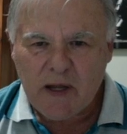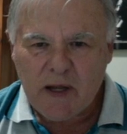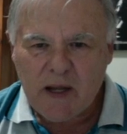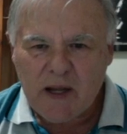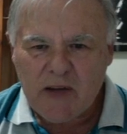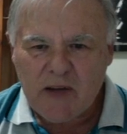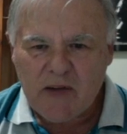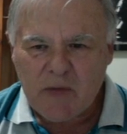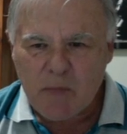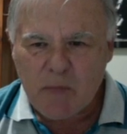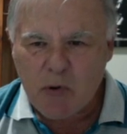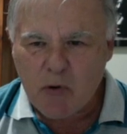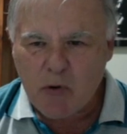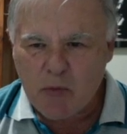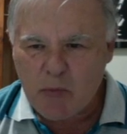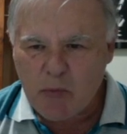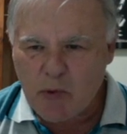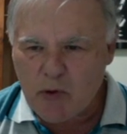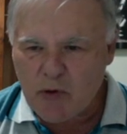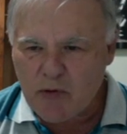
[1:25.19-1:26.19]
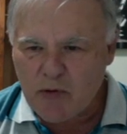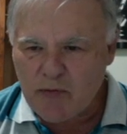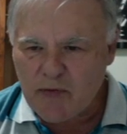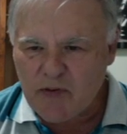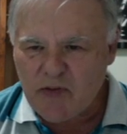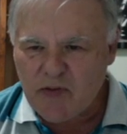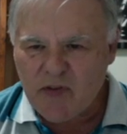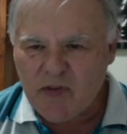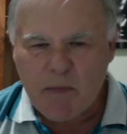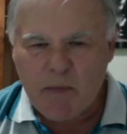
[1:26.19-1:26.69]
It's a book move.
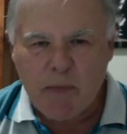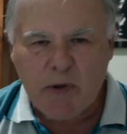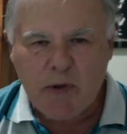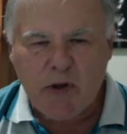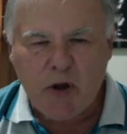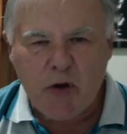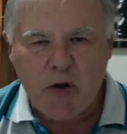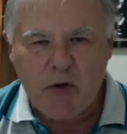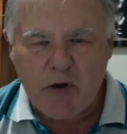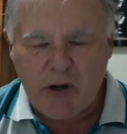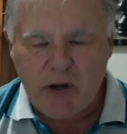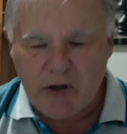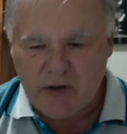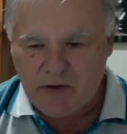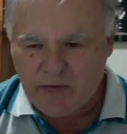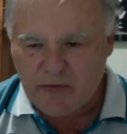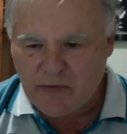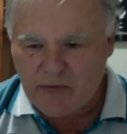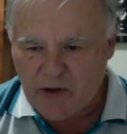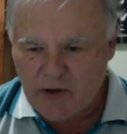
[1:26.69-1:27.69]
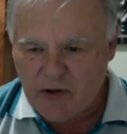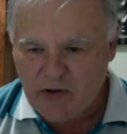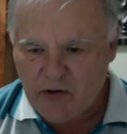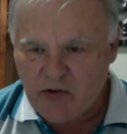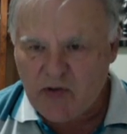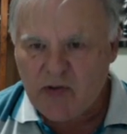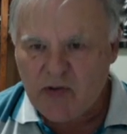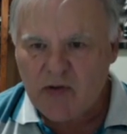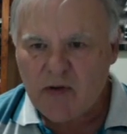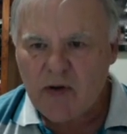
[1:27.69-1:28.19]
It's the Benoni
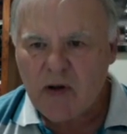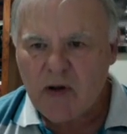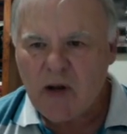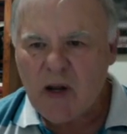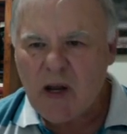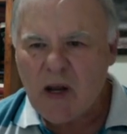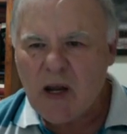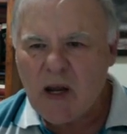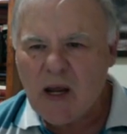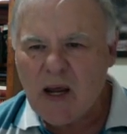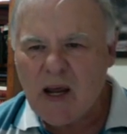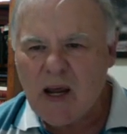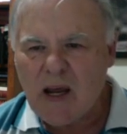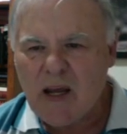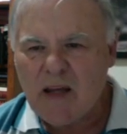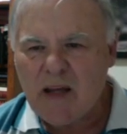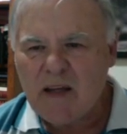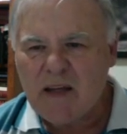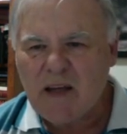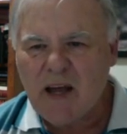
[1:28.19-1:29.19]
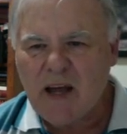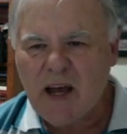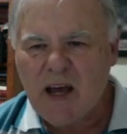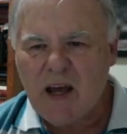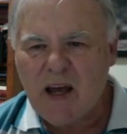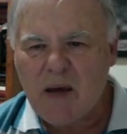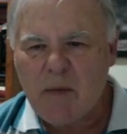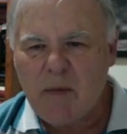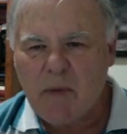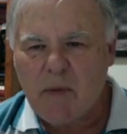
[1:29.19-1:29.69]
defense. And
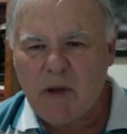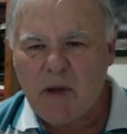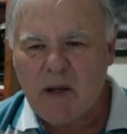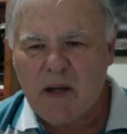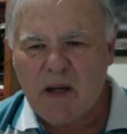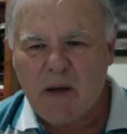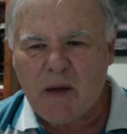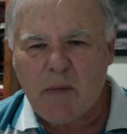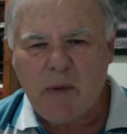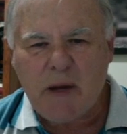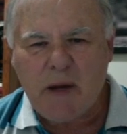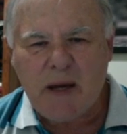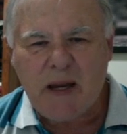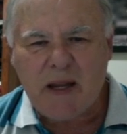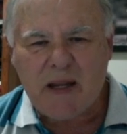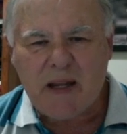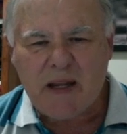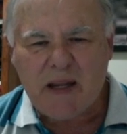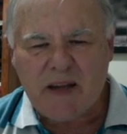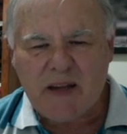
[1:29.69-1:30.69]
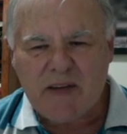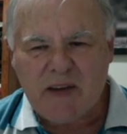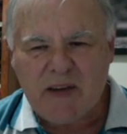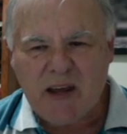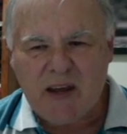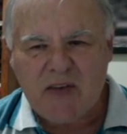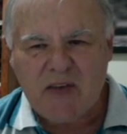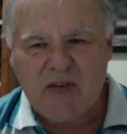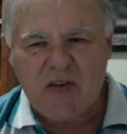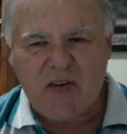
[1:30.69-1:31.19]
it immediately
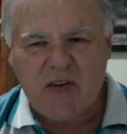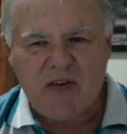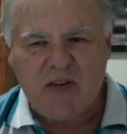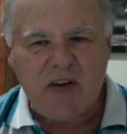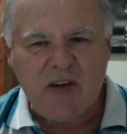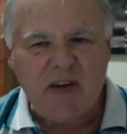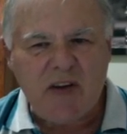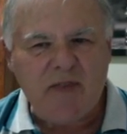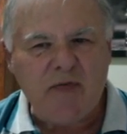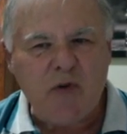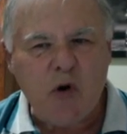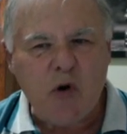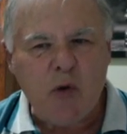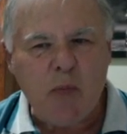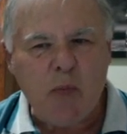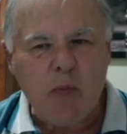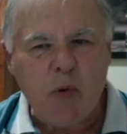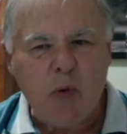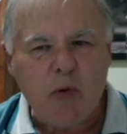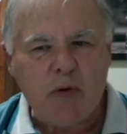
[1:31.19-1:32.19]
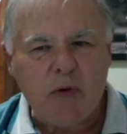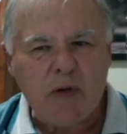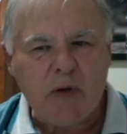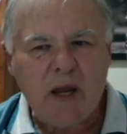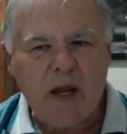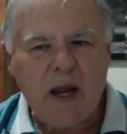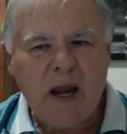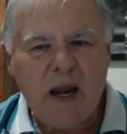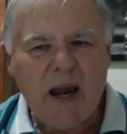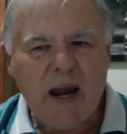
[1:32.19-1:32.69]
attacks the d4 pawn,
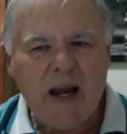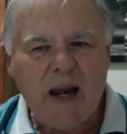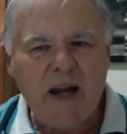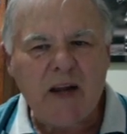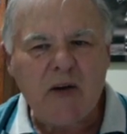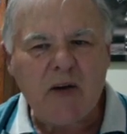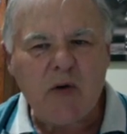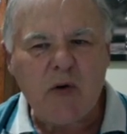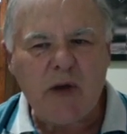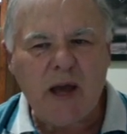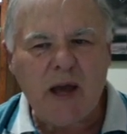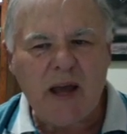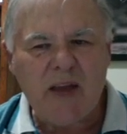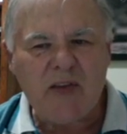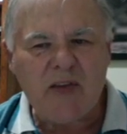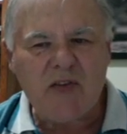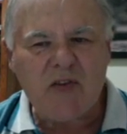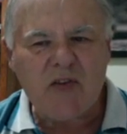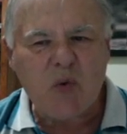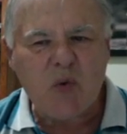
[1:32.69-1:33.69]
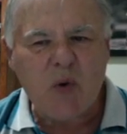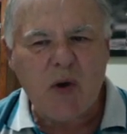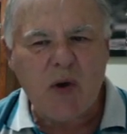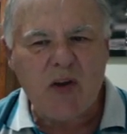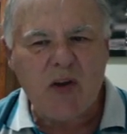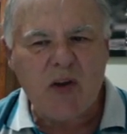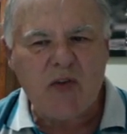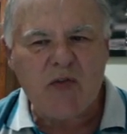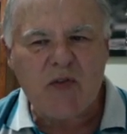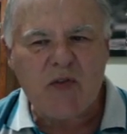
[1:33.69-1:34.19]
and it creates
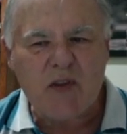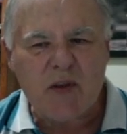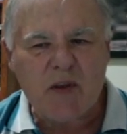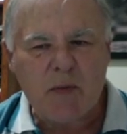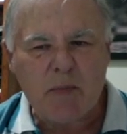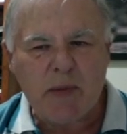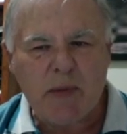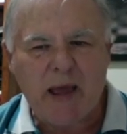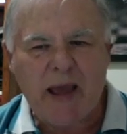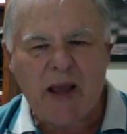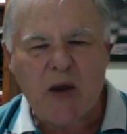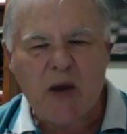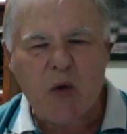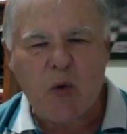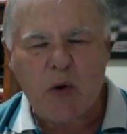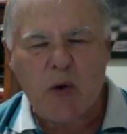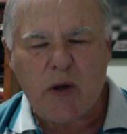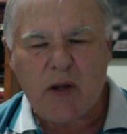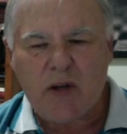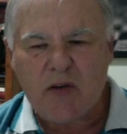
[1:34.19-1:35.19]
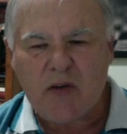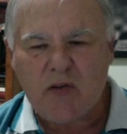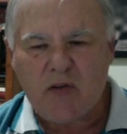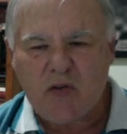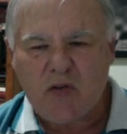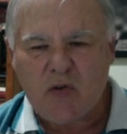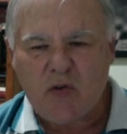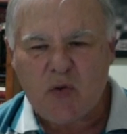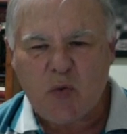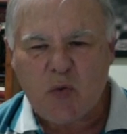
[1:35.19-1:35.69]
squares for the black queen
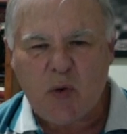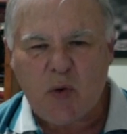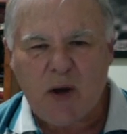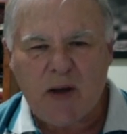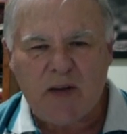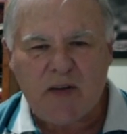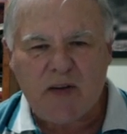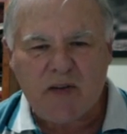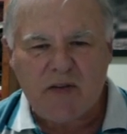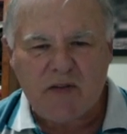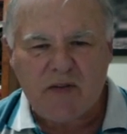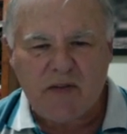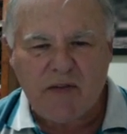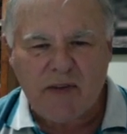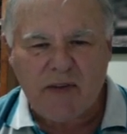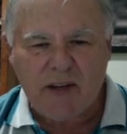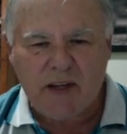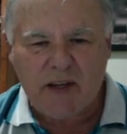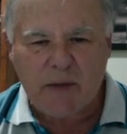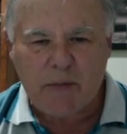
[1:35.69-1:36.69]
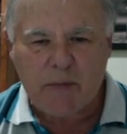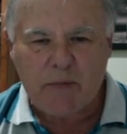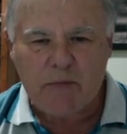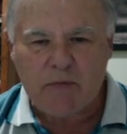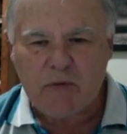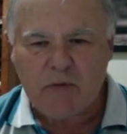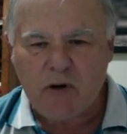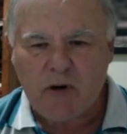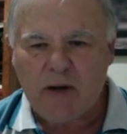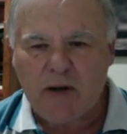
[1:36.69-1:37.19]
to develop,
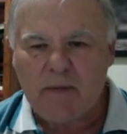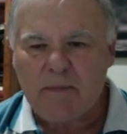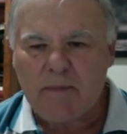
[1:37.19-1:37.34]
right?